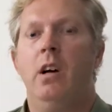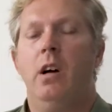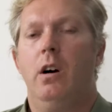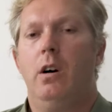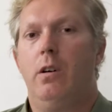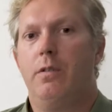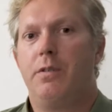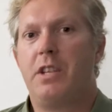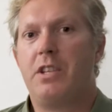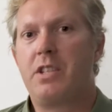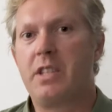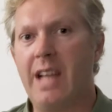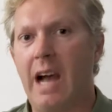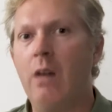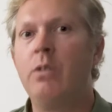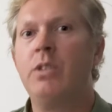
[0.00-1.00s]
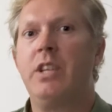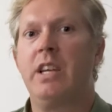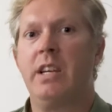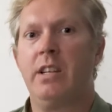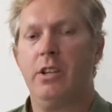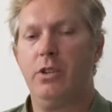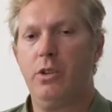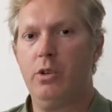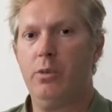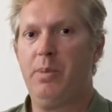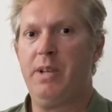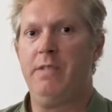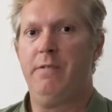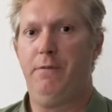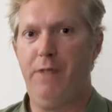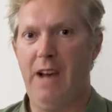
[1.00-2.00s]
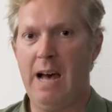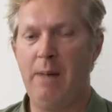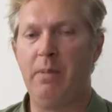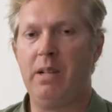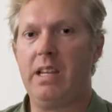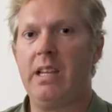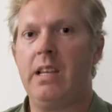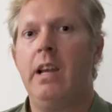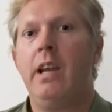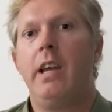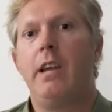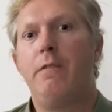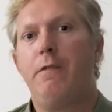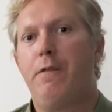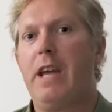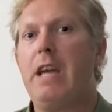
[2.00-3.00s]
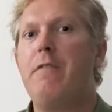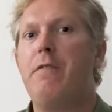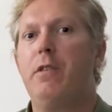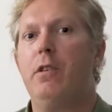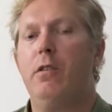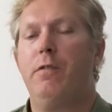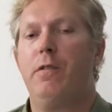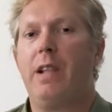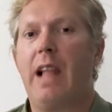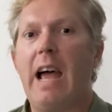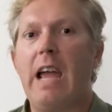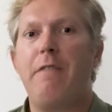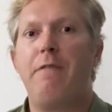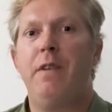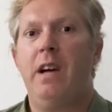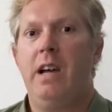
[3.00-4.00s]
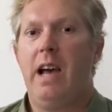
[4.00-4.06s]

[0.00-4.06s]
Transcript: of discounting the European family in favor of life